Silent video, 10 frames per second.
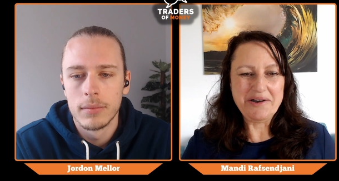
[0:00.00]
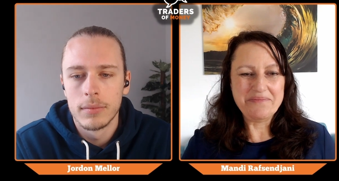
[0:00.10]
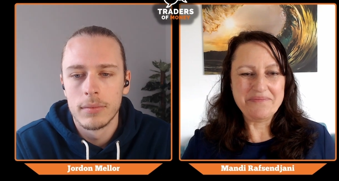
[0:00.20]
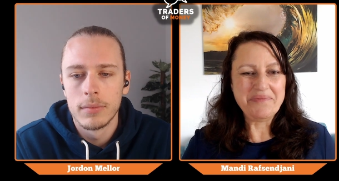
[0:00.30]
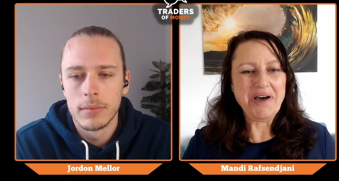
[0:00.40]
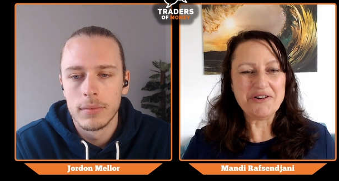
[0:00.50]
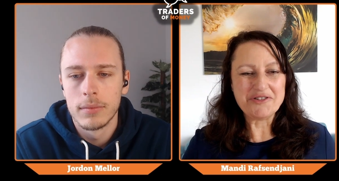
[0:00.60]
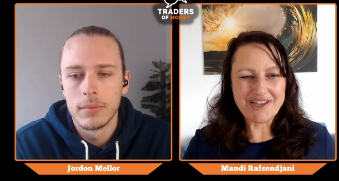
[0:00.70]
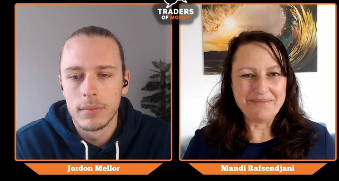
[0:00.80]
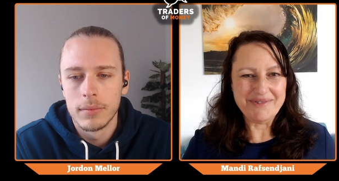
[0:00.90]
Speaker 1: um,
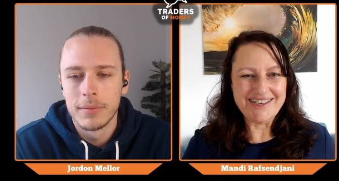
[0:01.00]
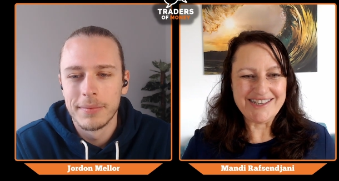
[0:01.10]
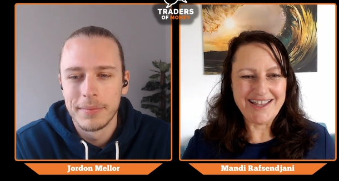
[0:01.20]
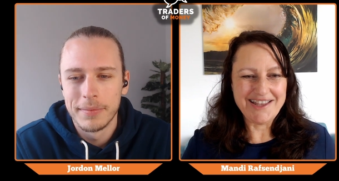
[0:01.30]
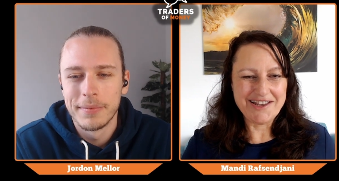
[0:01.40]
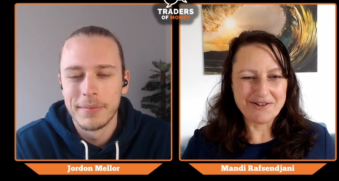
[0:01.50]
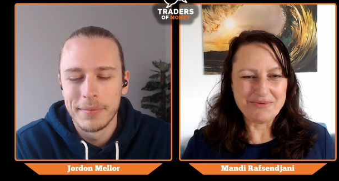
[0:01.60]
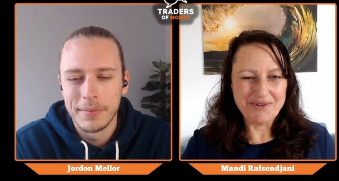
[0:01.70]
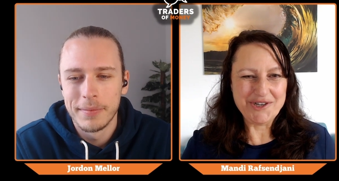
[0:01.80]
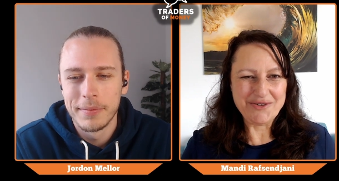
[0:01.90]
outcome is that they
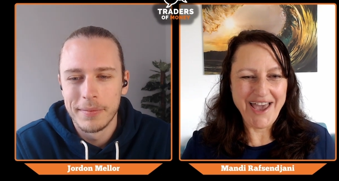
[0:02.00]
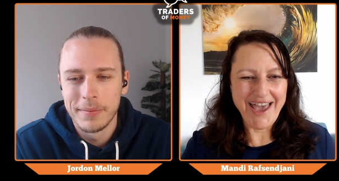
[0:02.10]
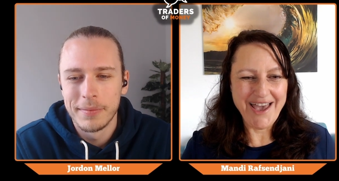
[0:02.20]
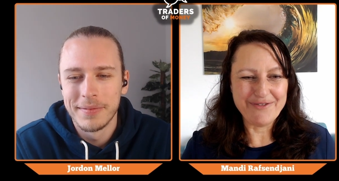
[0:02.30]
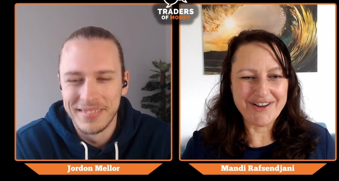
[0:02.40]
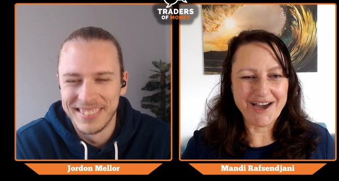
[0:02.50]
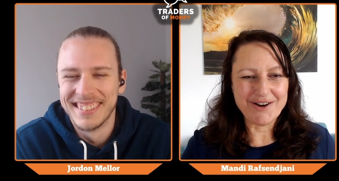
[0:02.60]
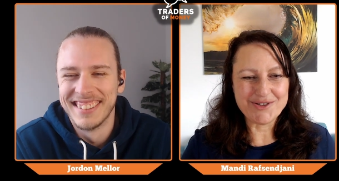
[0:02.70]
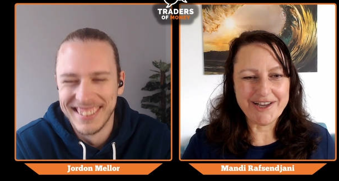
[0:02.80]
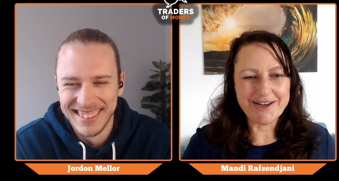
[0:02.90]
don't wish to have and
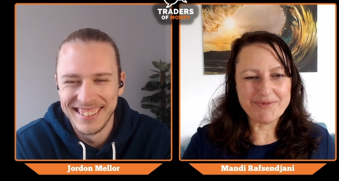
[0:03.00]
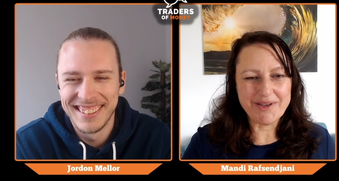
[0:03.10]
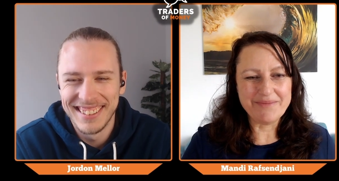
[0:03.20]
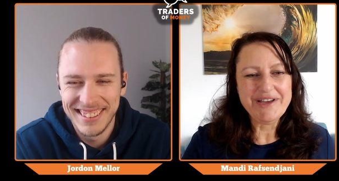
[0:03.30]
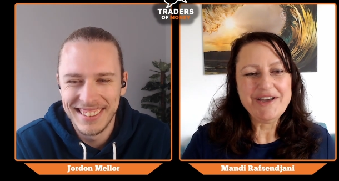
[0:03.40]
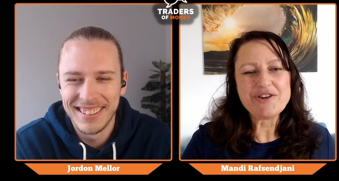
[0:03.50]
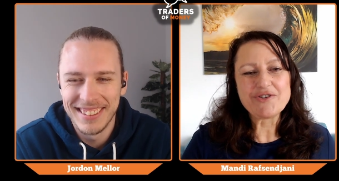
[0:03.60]
how to help them